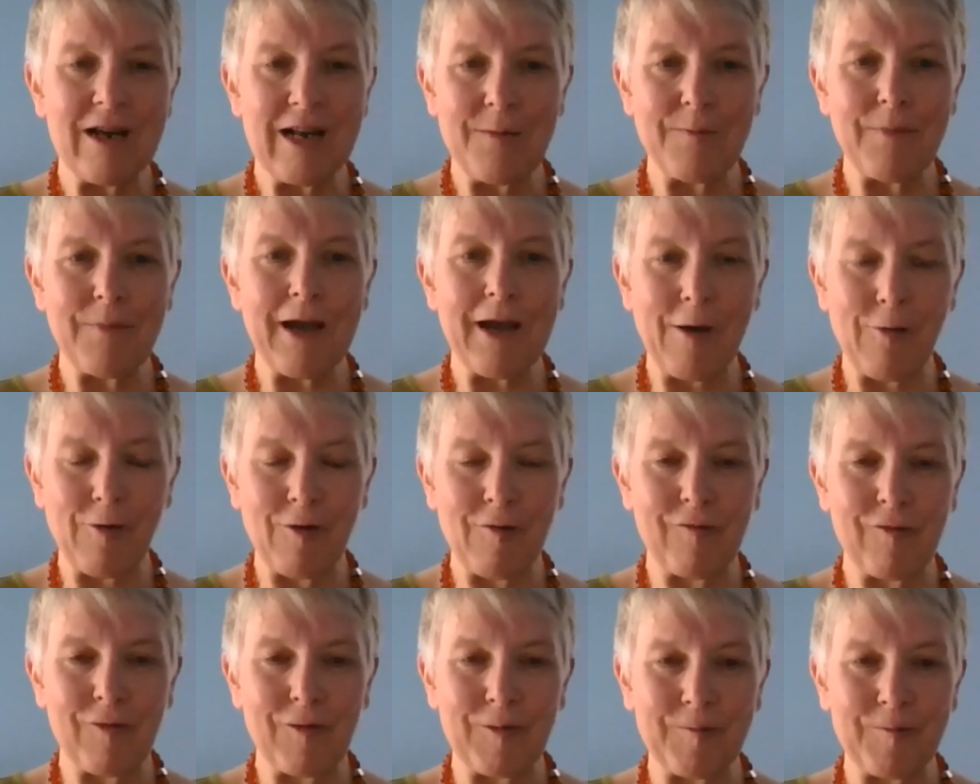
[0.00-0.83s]

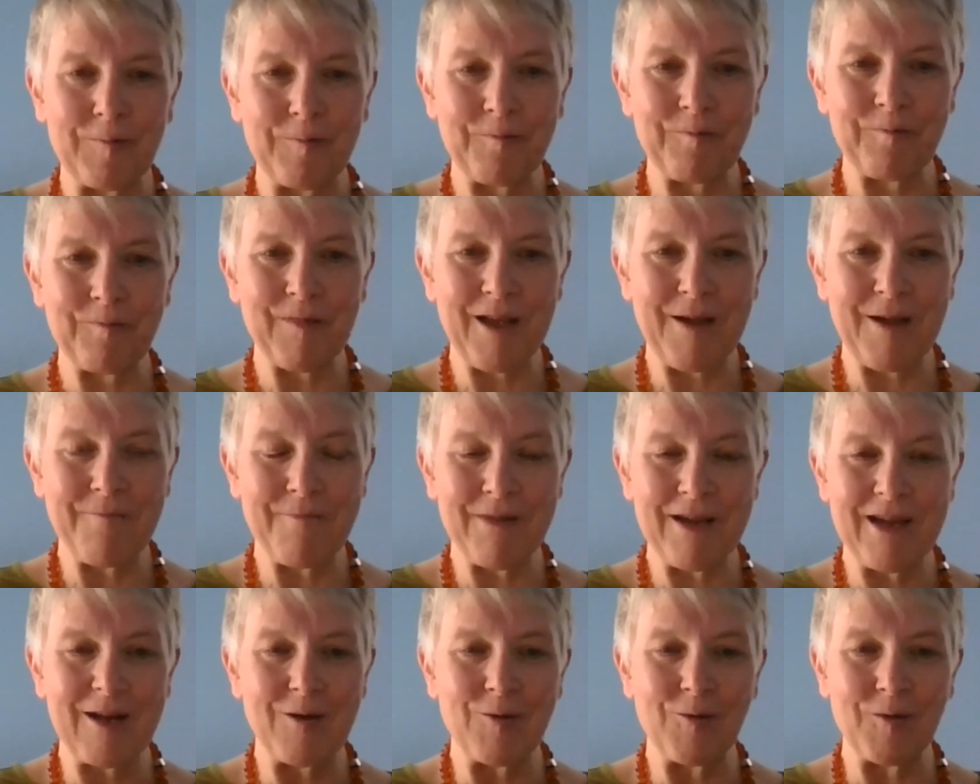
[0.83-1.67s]
powerful
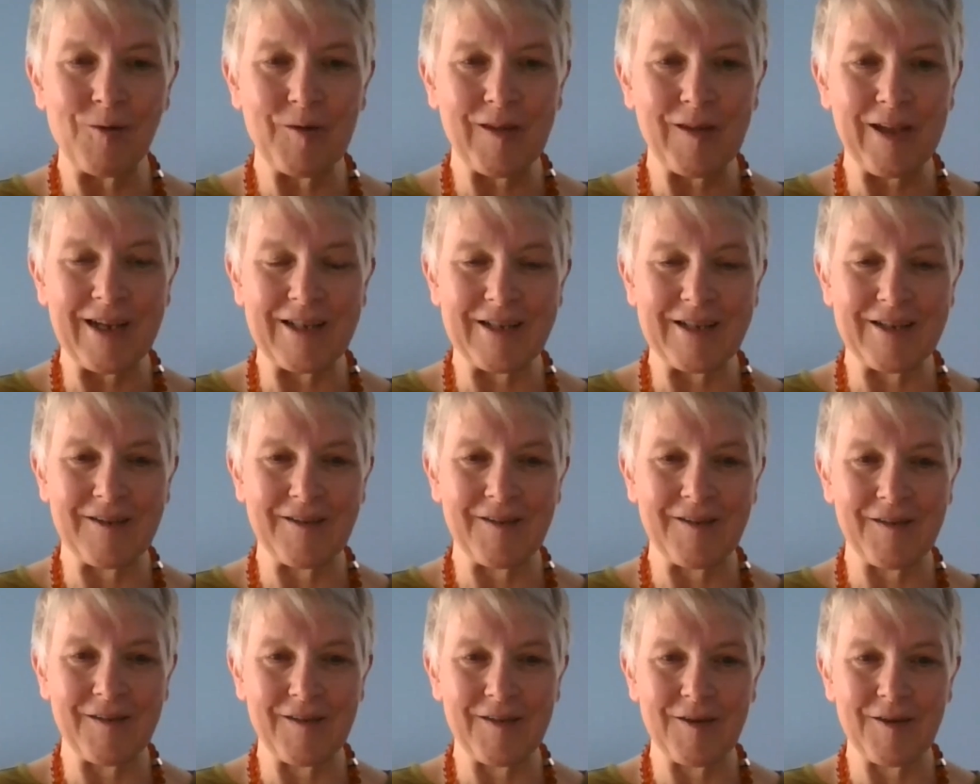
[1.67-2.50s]
in all
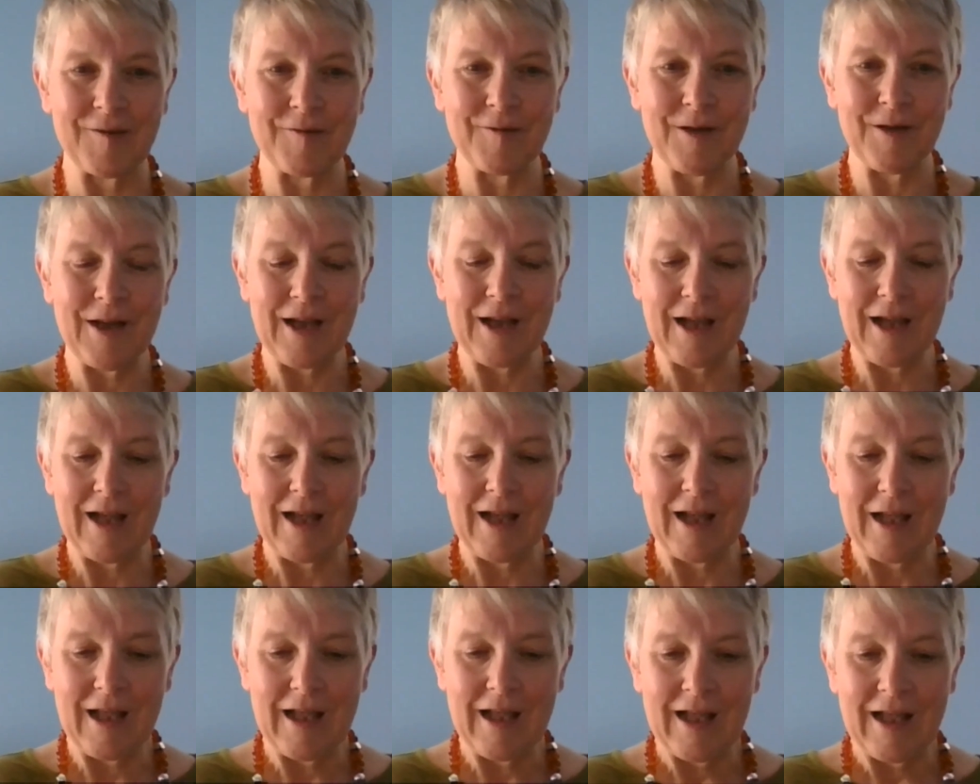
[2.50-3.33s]
sectors. So
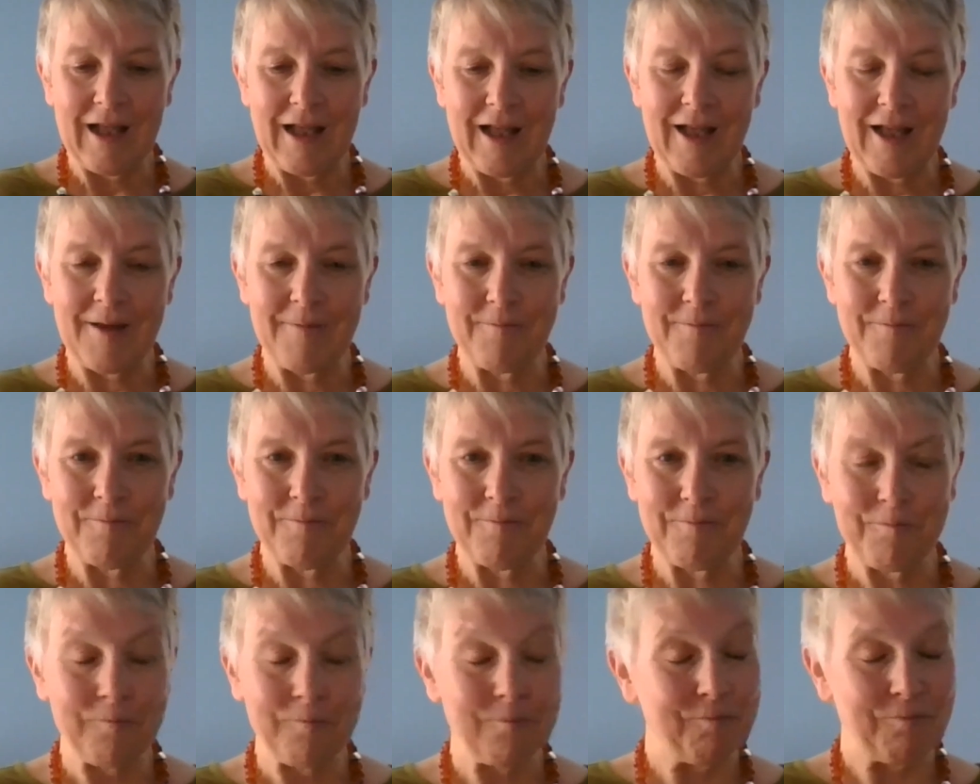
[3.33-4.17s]

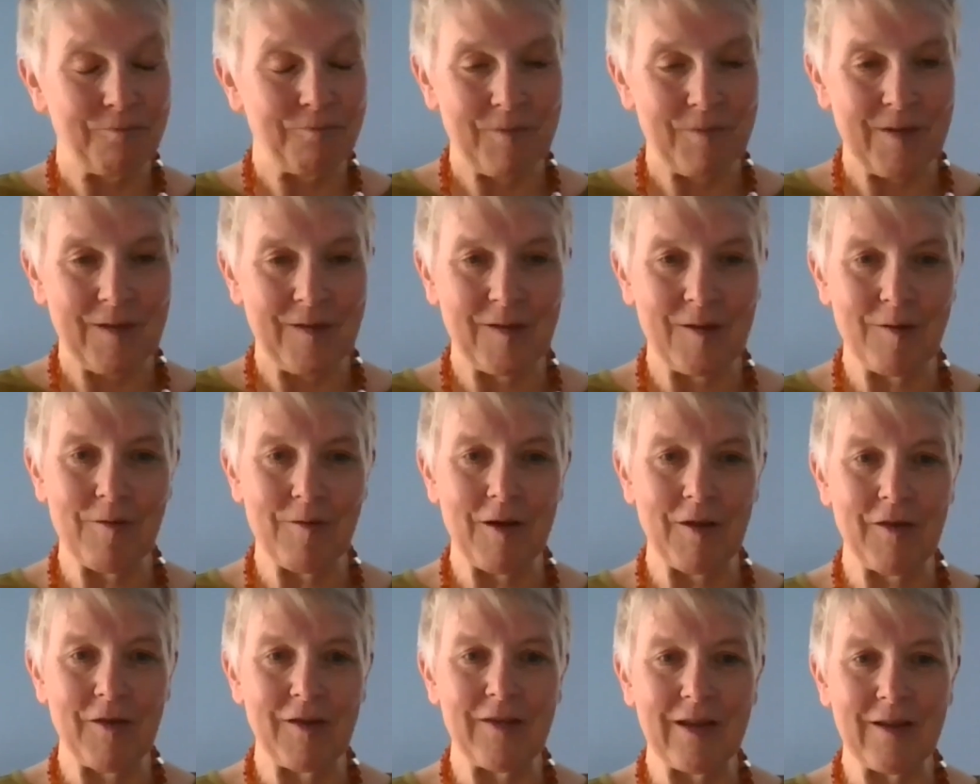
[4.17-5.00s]

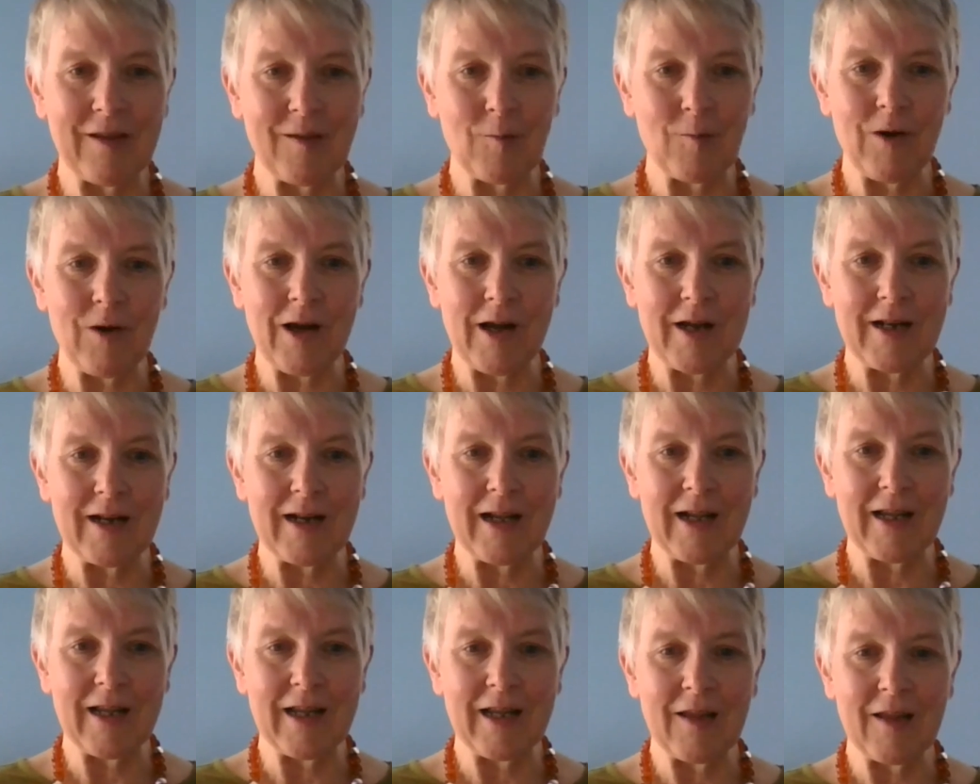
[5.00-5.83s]
I think that's what I'd
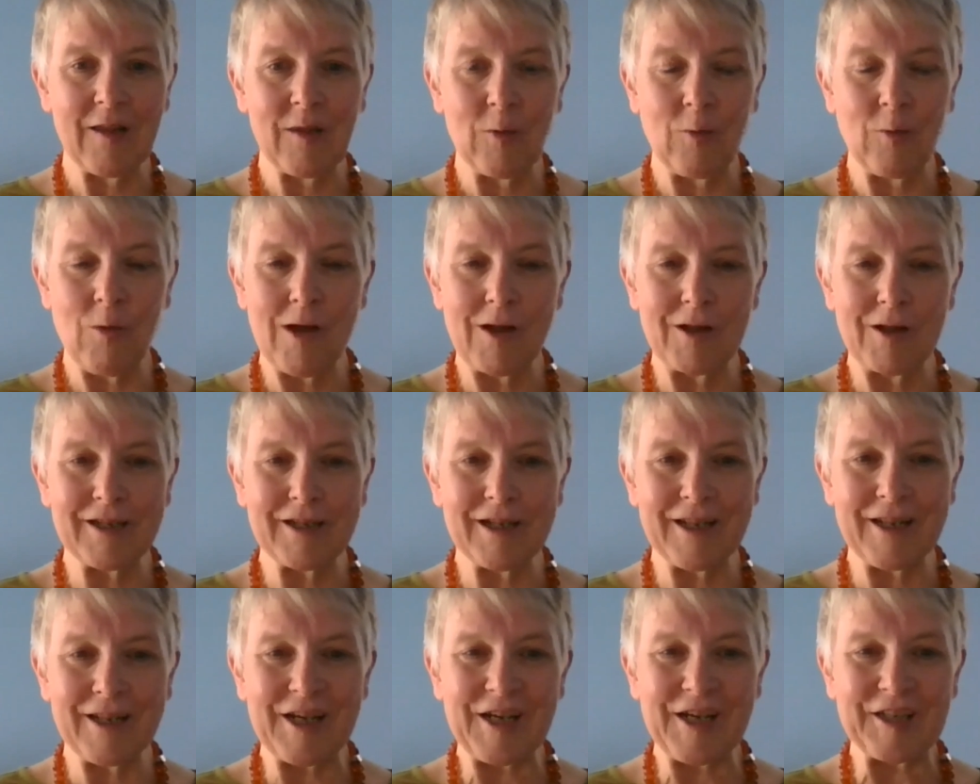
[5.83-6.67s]
like the world
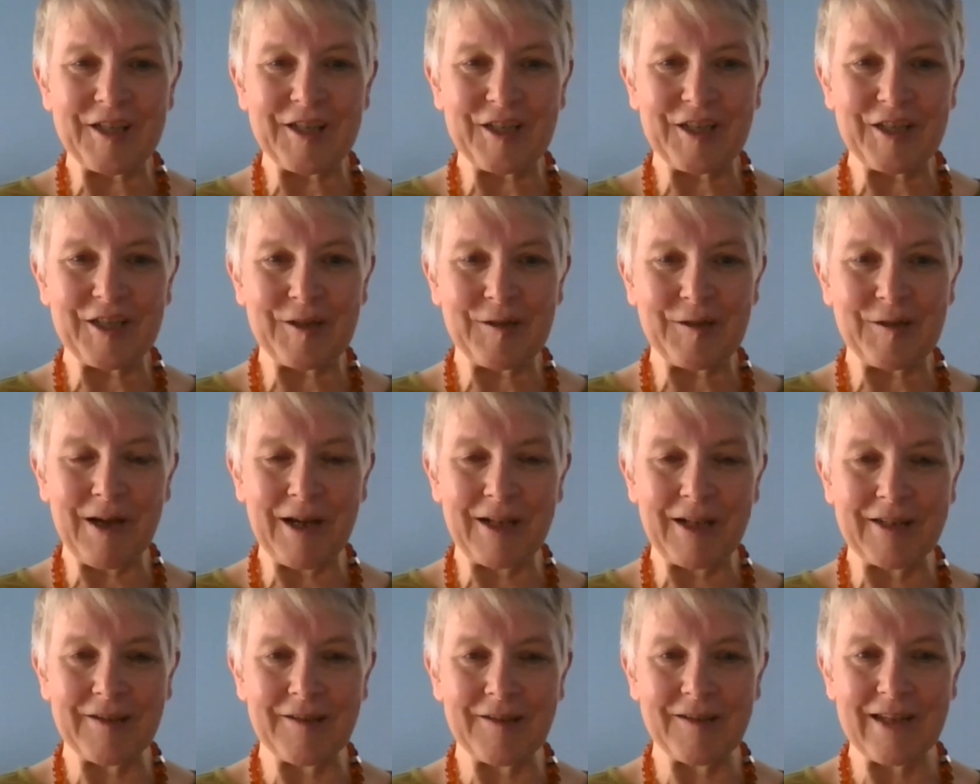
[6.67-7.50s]
at large to
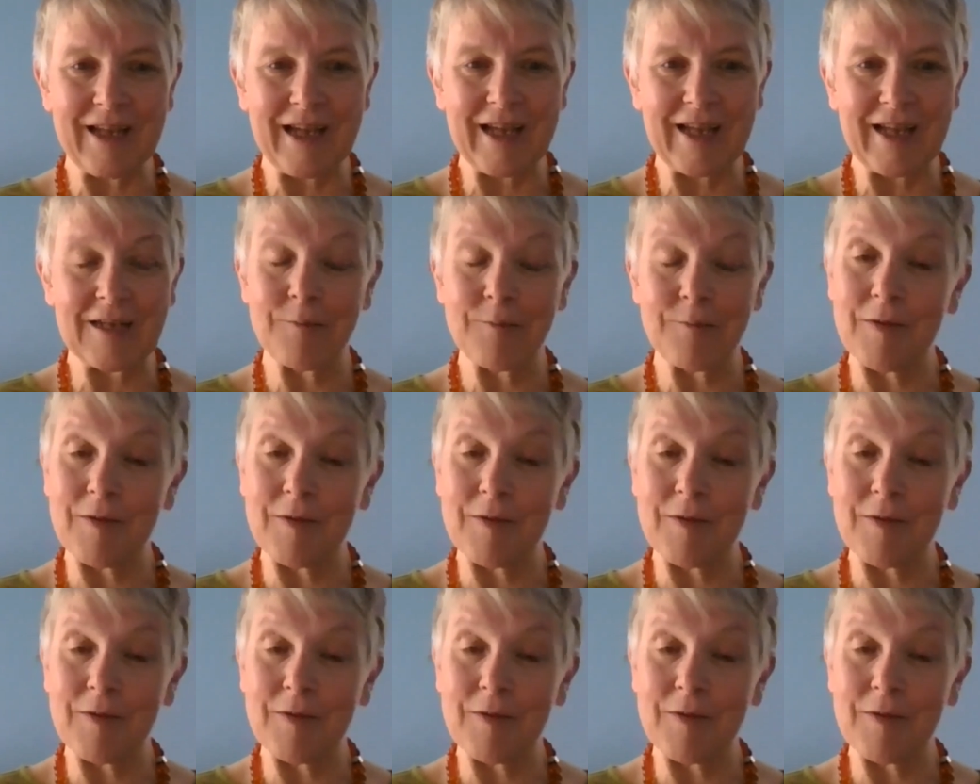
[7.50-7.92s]
understand.